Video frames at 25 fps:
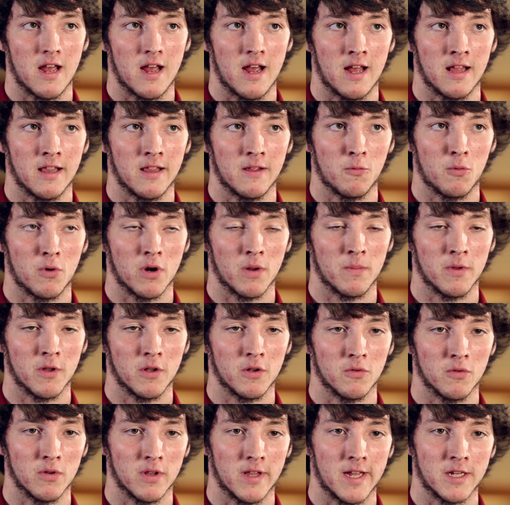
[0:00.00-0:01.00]
I want to
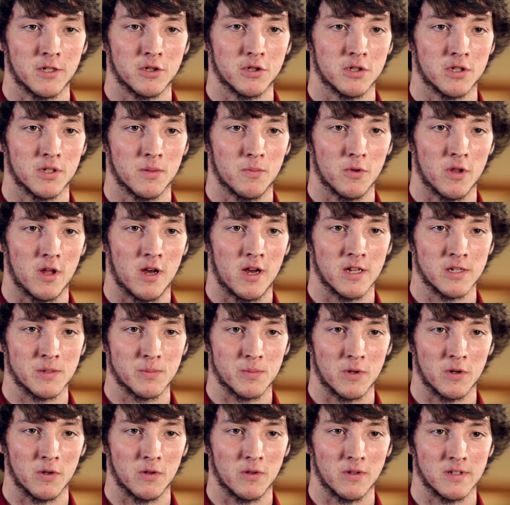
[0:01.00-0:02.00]
build a relationship with the
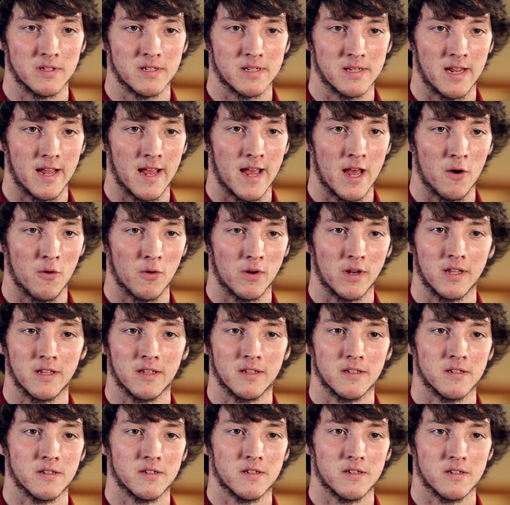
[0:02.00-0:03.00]
hospital and see how it
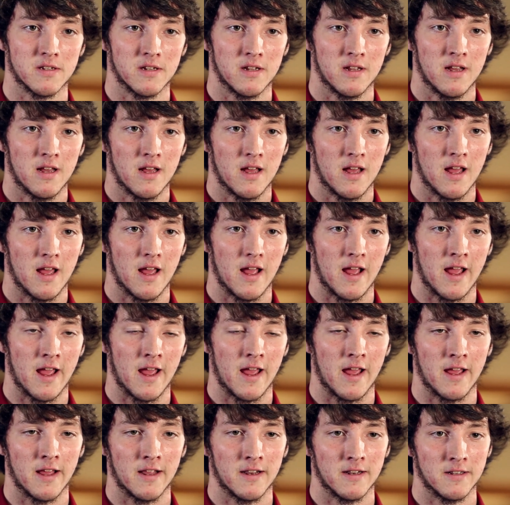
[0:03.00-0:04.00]
is
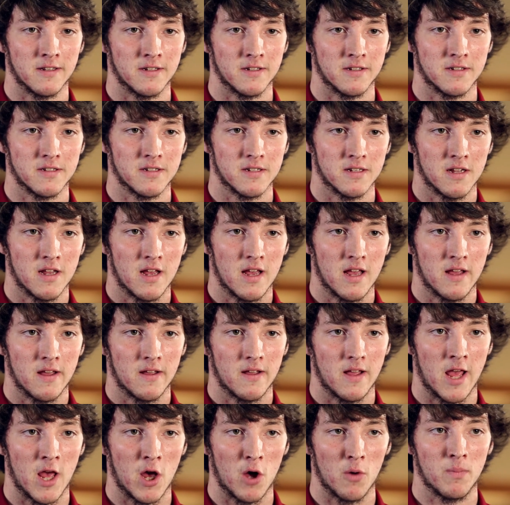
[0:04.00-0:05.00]
and
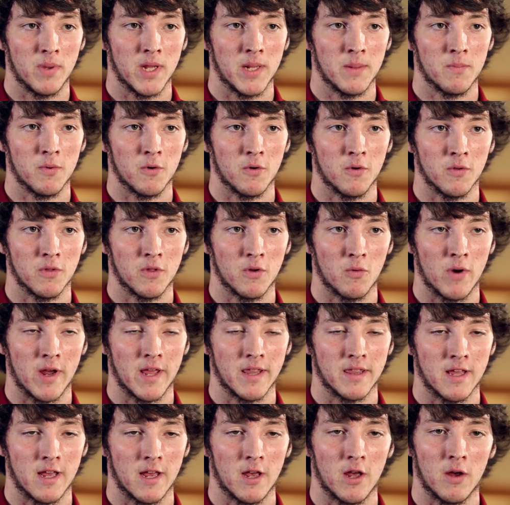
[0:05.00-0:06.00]
help people the way
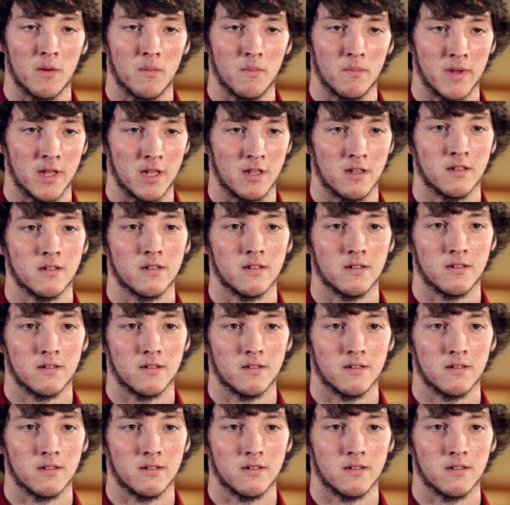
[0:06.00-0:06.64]
they help me.